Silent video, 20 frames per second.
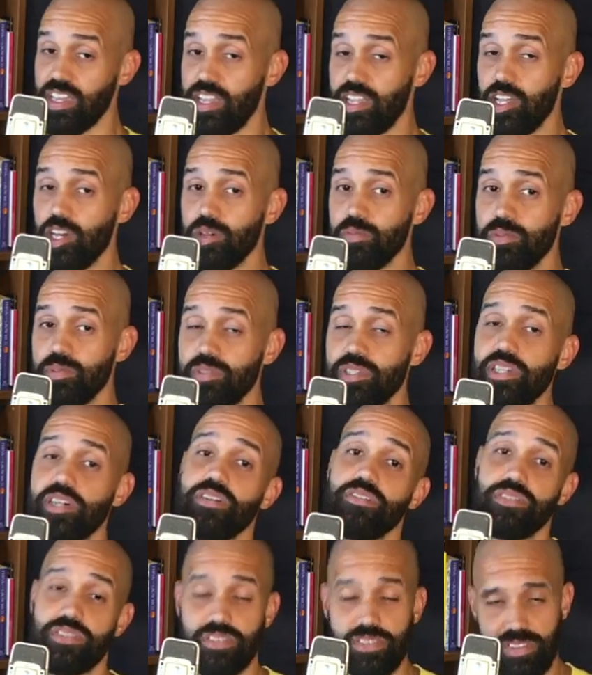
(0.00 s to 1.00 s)
help
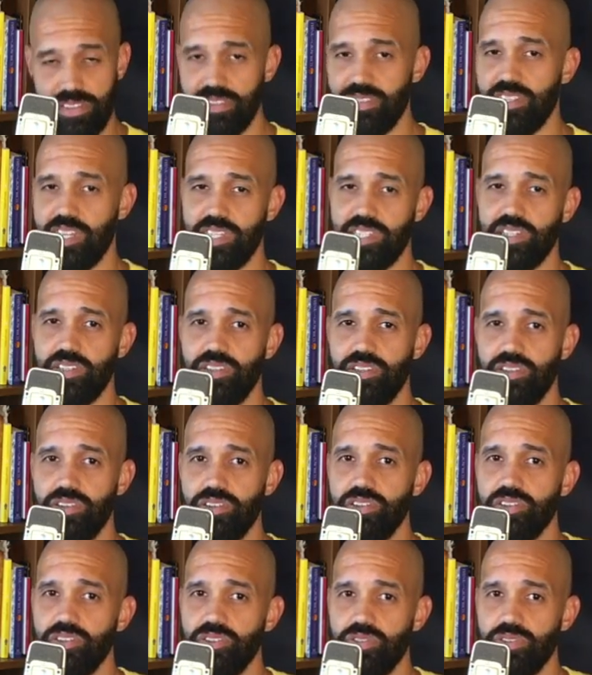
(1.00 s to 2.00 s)
themselves. That's how you know you're
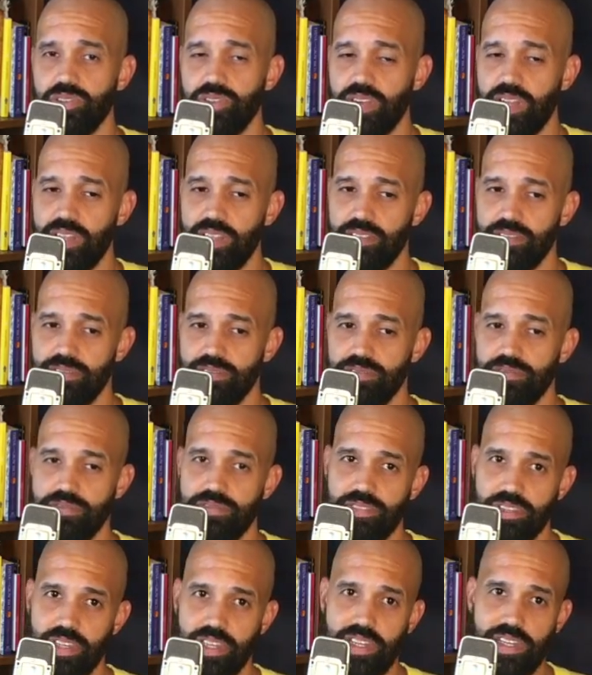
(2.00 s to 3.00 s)
doing it right.
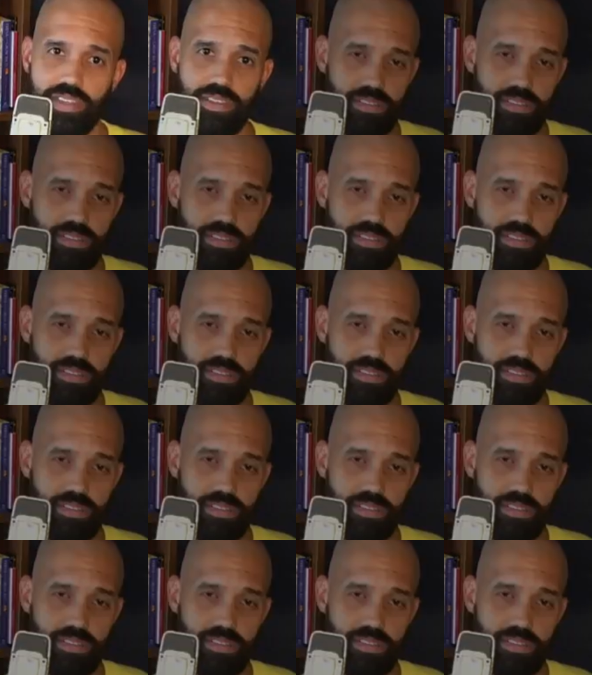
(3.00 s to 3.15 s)
Okay?